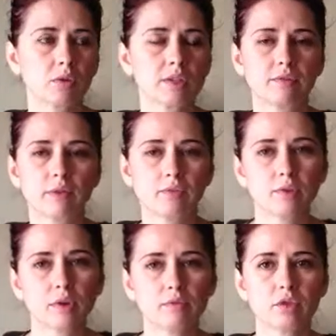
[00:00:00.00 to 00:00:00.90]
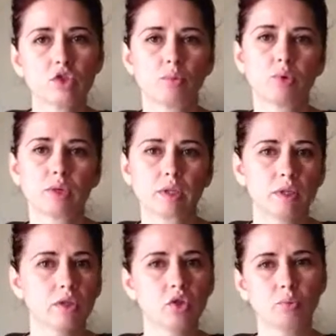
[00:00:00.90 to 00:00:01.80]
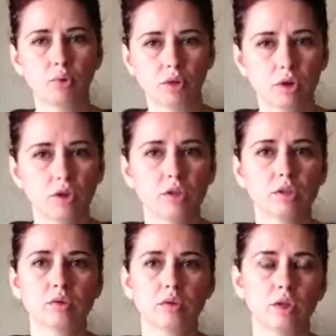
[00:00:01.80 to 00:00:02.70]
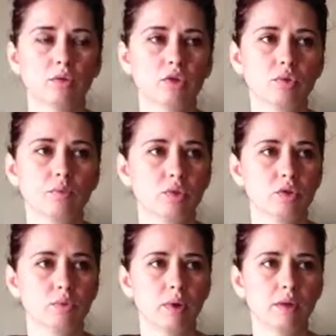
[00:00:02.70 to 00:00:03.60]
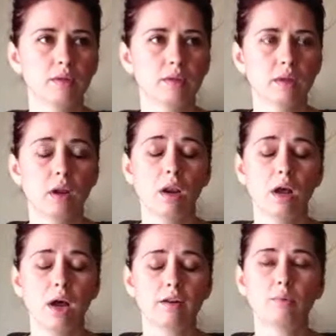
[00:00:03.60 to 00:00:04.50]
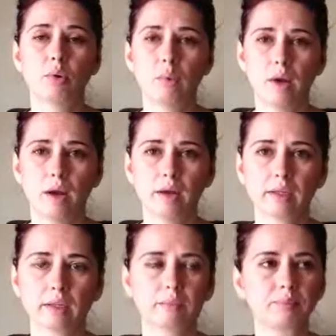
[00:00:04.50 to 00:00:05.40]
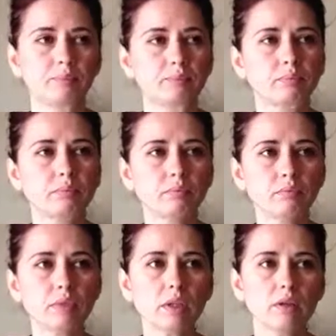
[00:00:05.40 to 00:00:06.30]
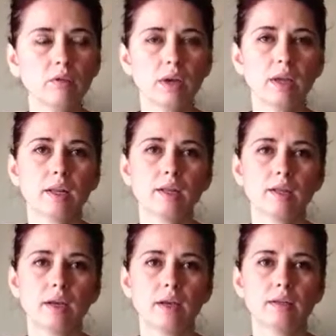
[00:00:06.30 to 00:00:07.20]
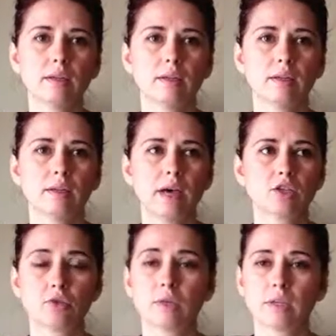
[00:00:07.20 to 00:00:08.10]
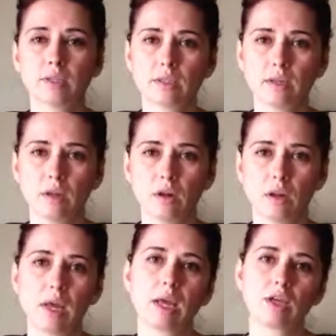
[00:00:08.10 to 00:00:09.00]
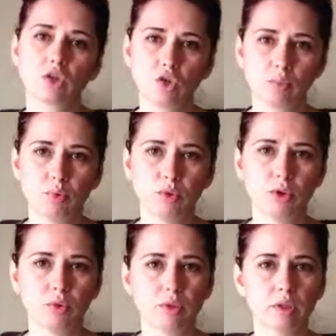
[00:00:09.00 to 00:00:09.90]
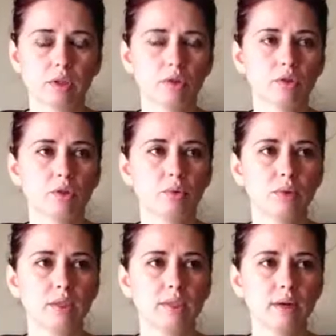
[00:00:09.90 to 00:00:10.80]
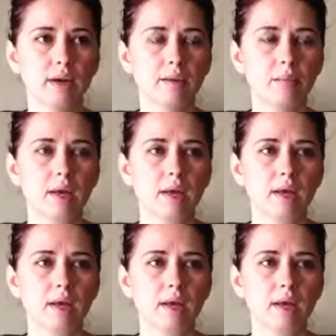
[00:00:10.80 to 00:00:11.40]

Stuff like for liver support, kidney support, heart, support, as well as a lot of probiotics and gastrointestinal support during, through this time.